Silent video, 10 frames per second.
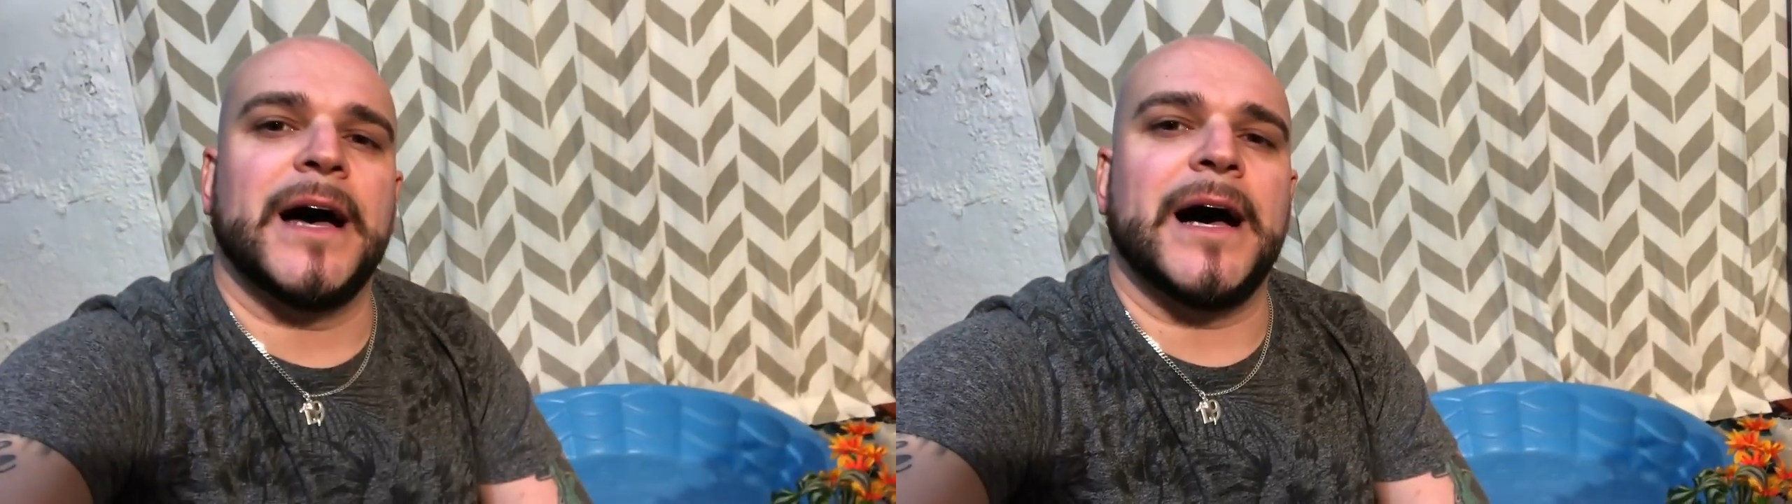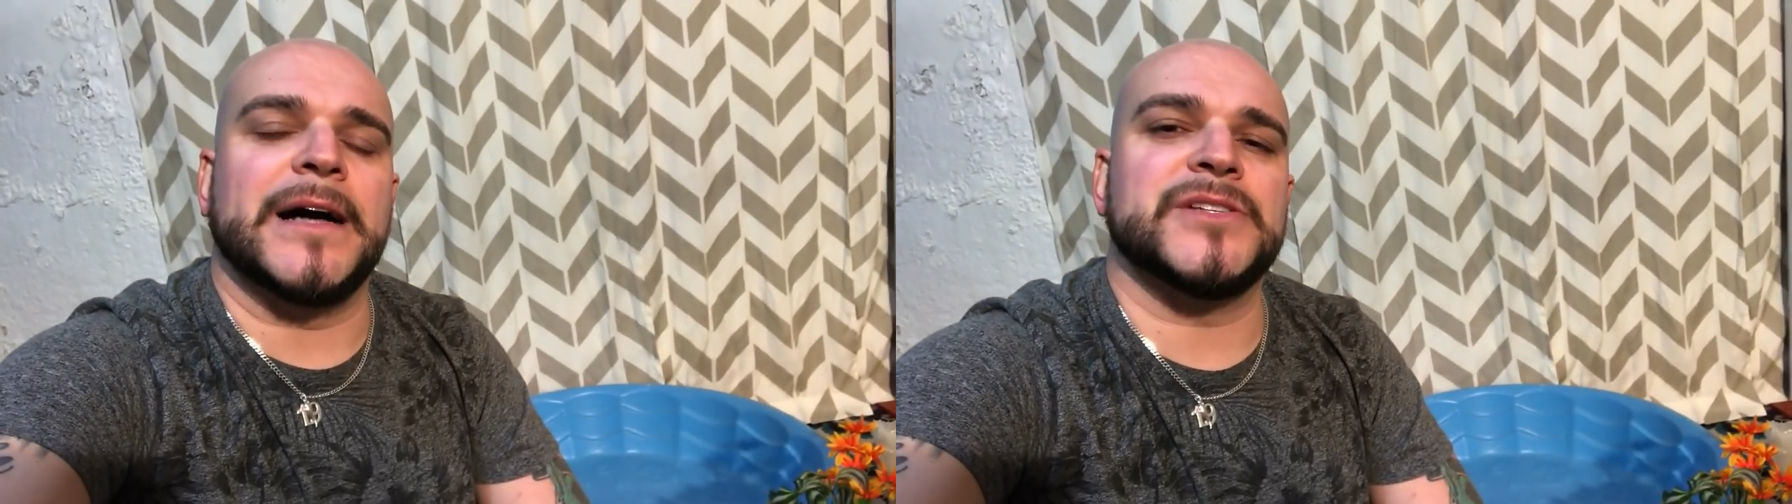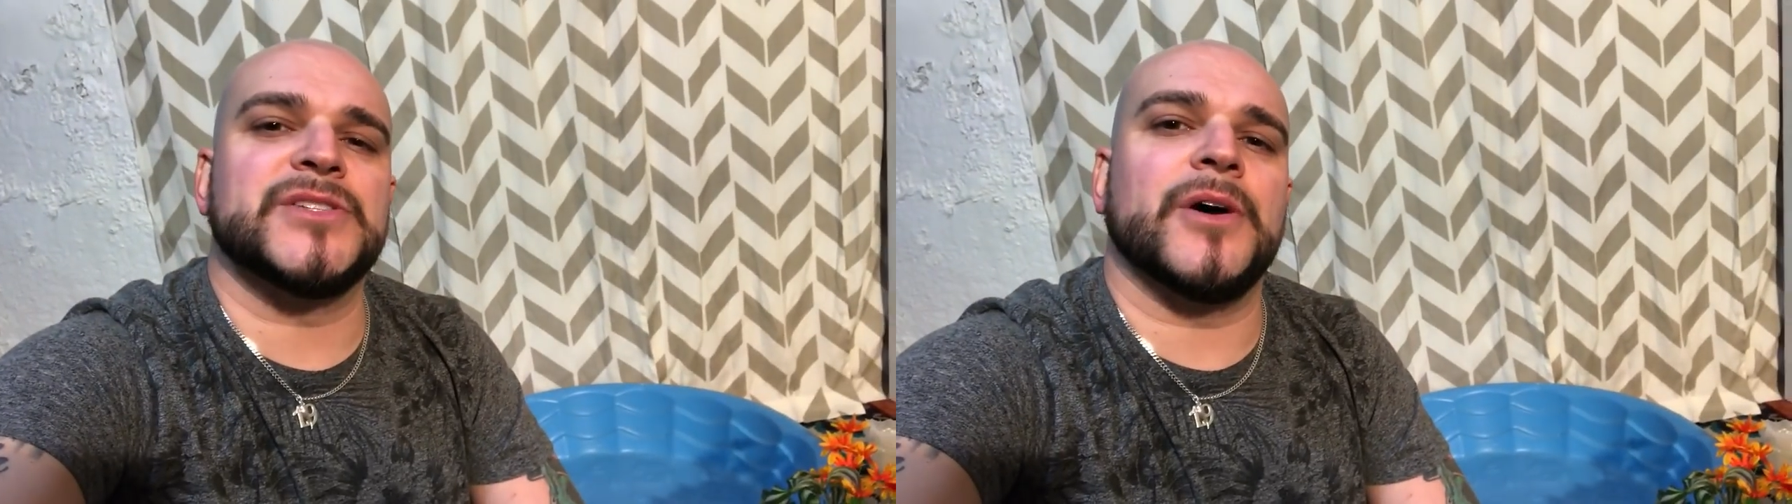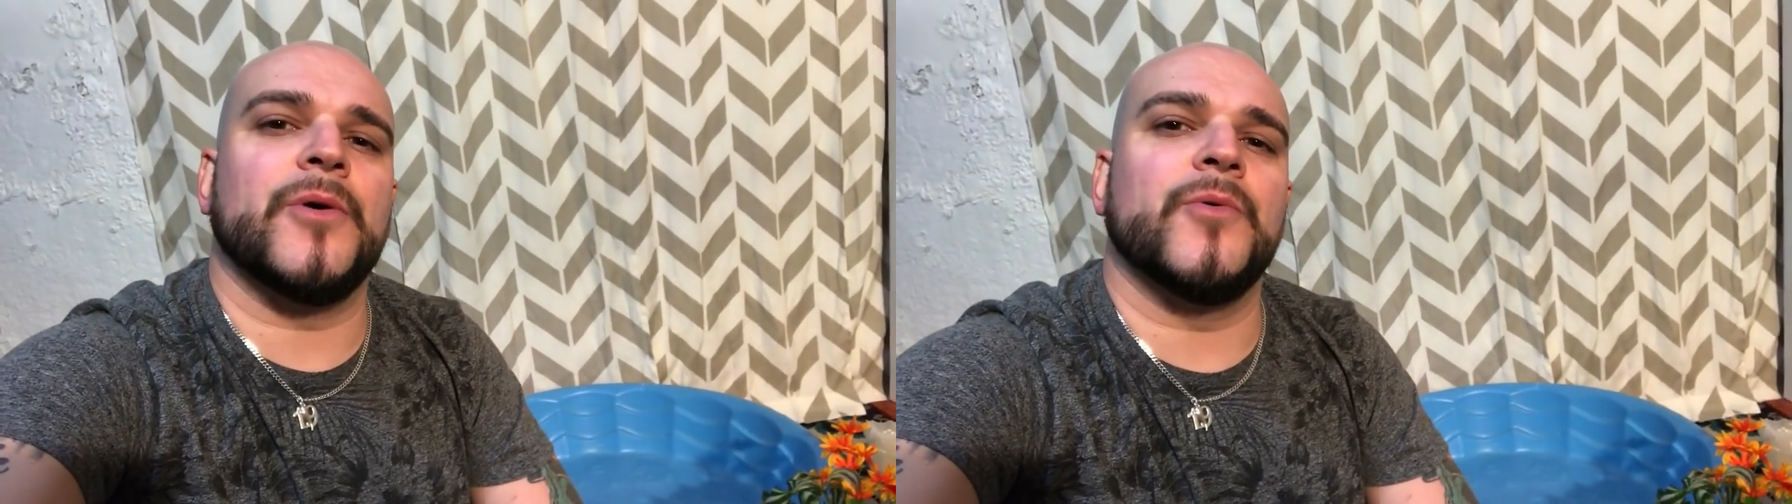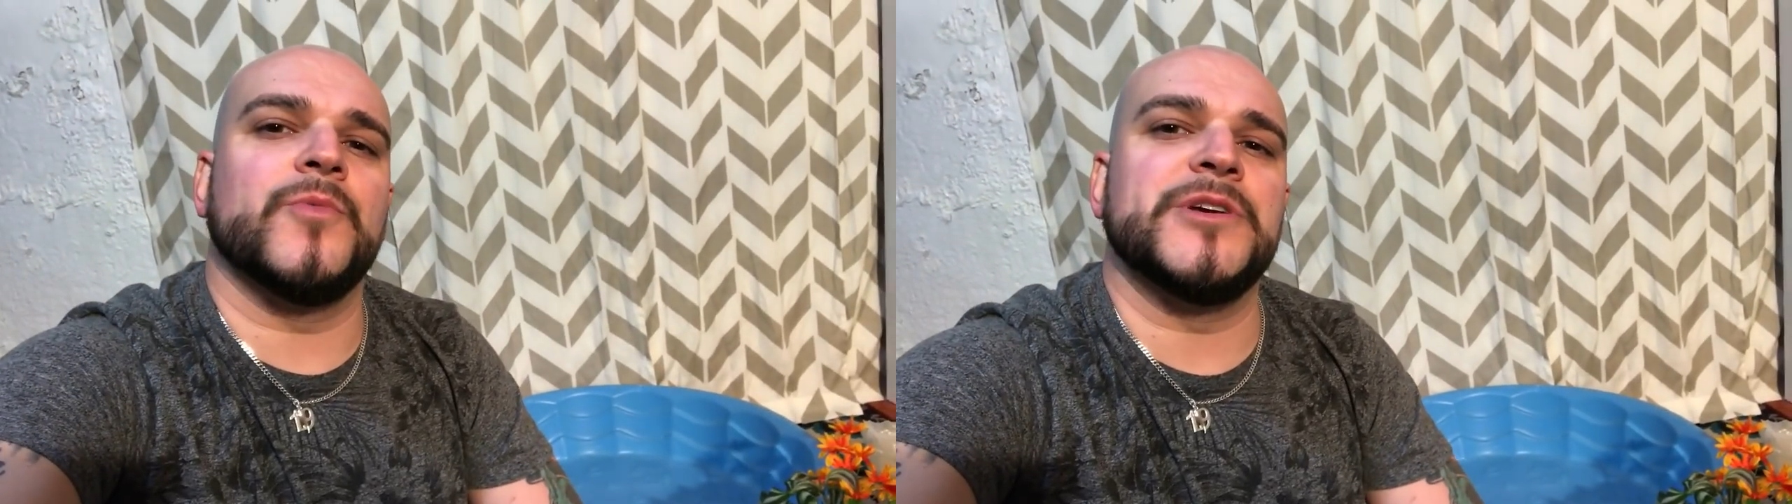Uh,
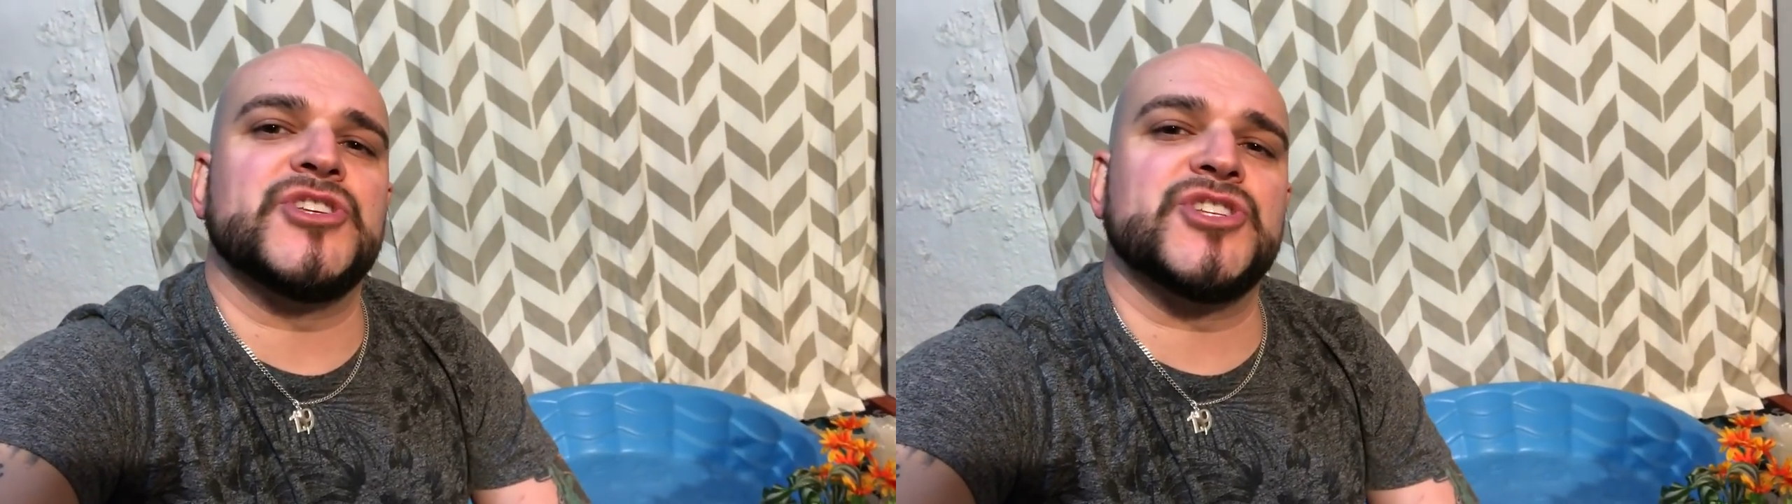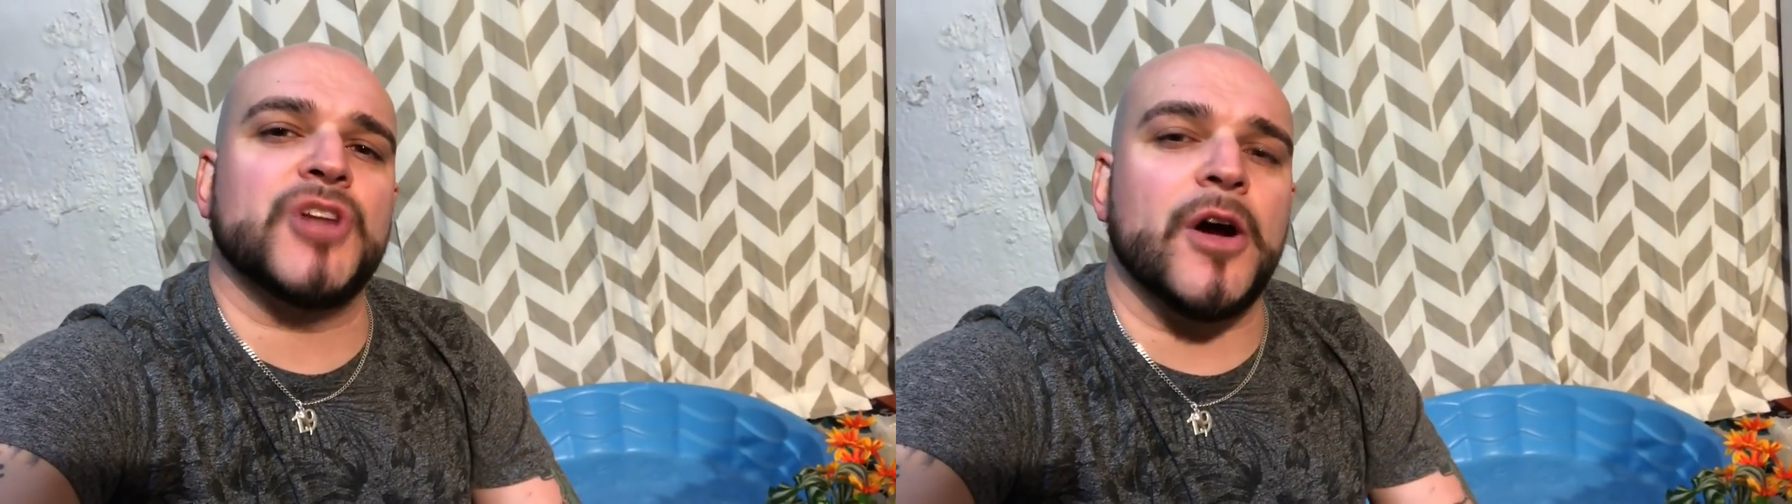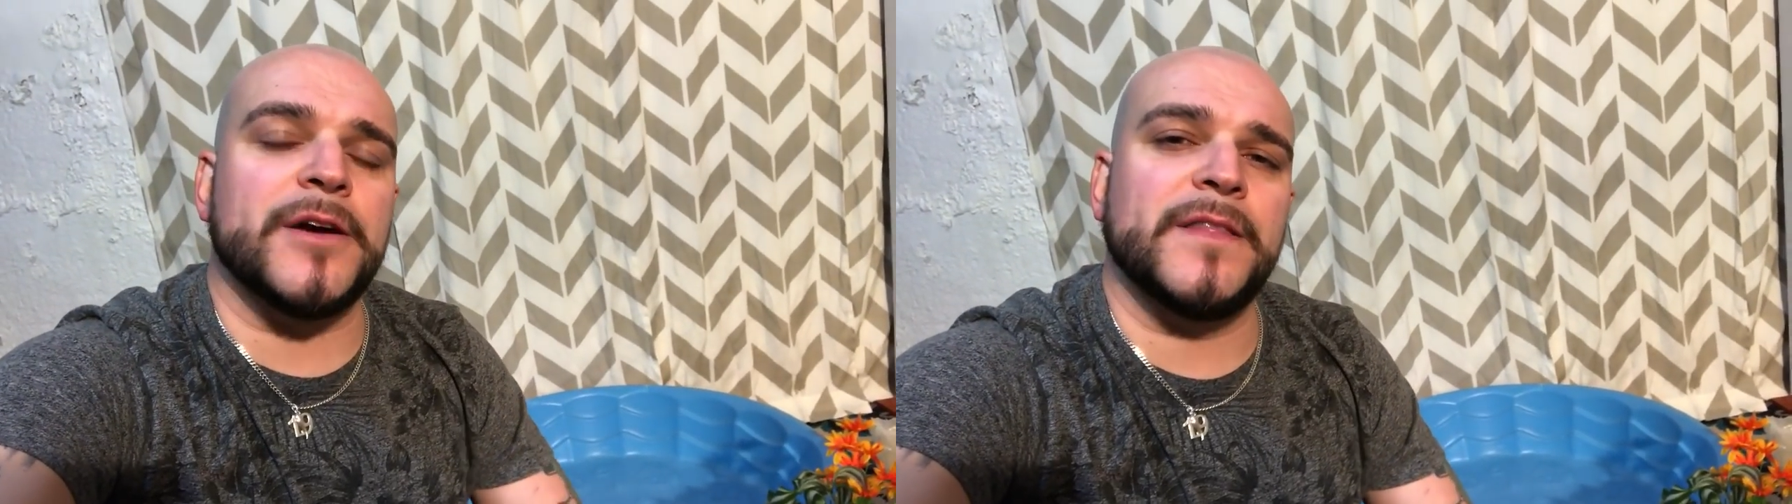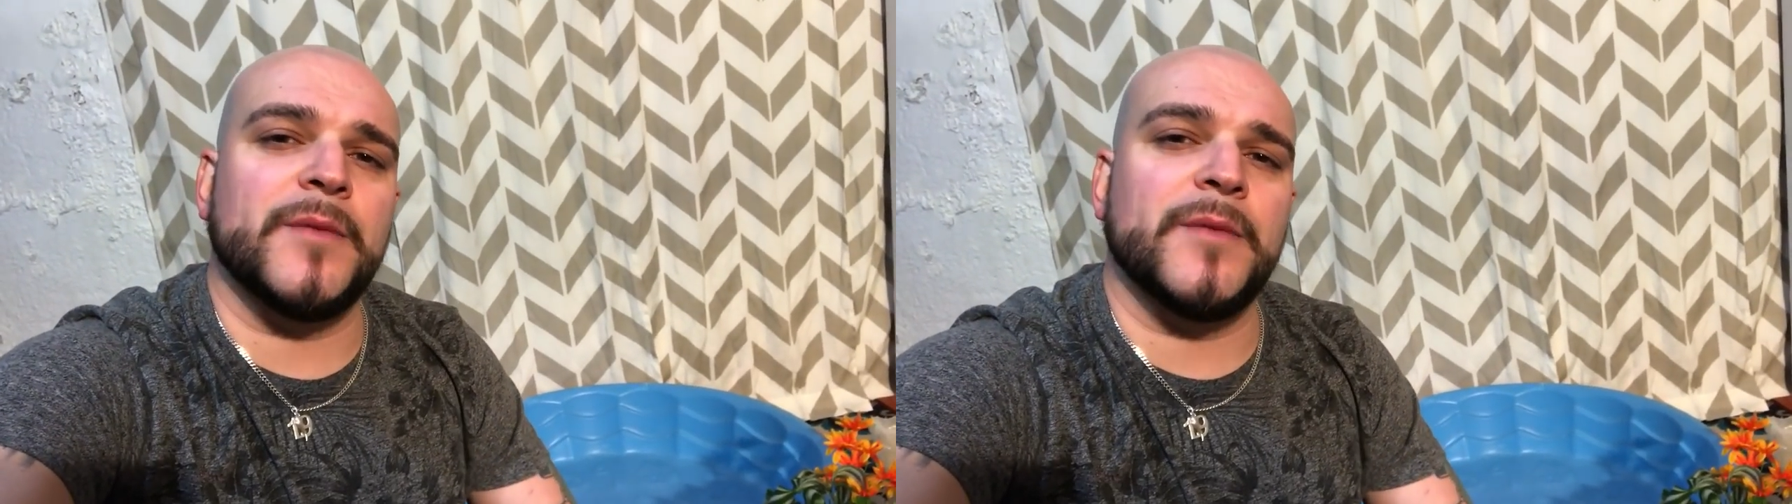so we started